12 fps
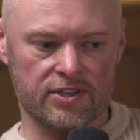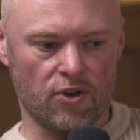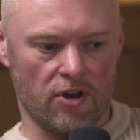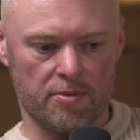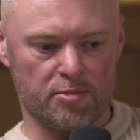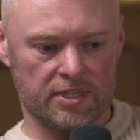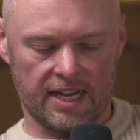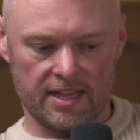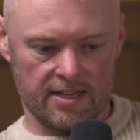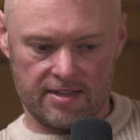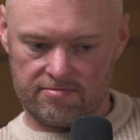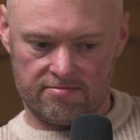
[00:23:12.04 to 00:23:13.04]
got a
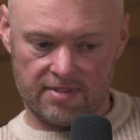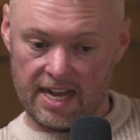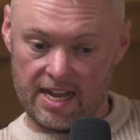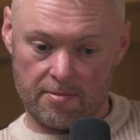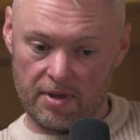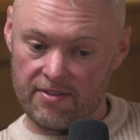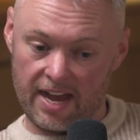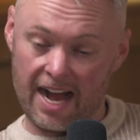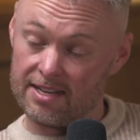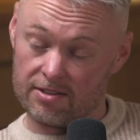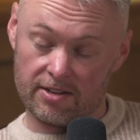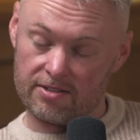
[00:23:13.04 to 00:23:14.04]
particular name. If it
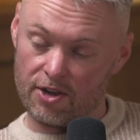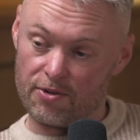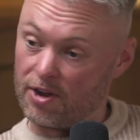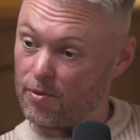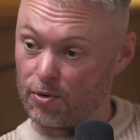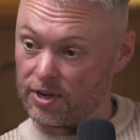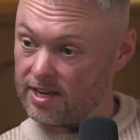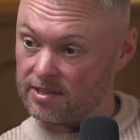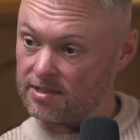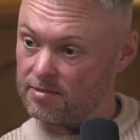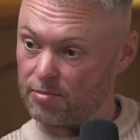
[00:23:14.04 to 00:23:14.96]
has, I don't know what it is.